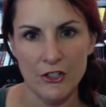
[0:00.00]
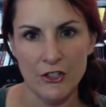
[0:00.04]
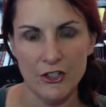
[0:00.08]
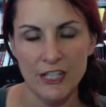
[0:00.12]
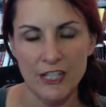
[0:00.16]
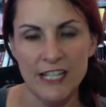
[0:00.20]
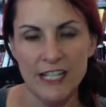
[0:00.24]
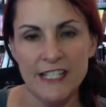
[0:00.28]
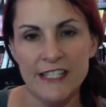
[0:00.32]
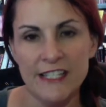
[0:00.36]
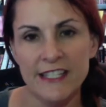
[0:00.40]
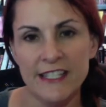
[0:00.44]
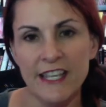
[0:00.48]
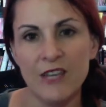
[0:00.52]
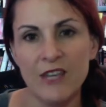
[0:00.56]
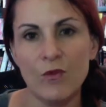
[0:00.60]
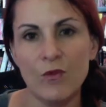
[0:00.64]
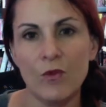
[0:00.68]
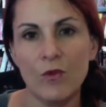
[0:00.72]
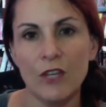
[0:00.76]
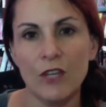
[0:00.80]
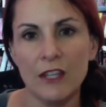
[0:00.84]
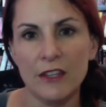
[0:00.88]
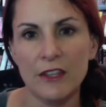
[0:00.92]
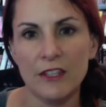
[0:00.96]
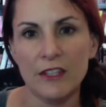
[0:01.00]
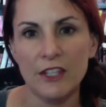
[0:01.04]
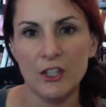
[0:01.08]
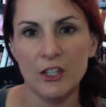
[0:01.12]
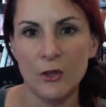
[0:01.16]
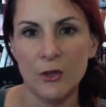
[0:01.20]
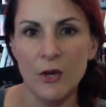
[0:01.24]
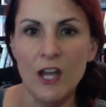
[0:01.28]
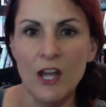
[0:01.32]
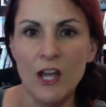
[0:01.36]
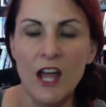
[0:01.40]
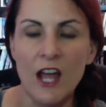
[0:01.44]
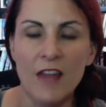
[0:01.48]
They stay with you.
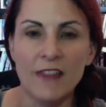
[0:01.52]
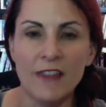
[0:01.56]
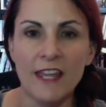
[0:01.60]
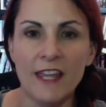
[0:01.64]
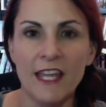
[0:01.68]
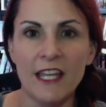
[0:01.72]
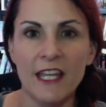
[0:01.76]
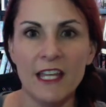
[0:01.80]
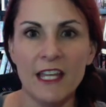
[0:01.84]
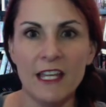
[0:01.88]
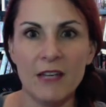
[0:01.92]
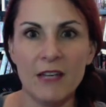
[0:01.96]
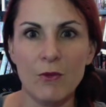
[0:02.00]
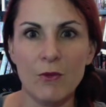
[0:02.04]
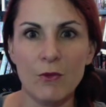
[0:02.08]
They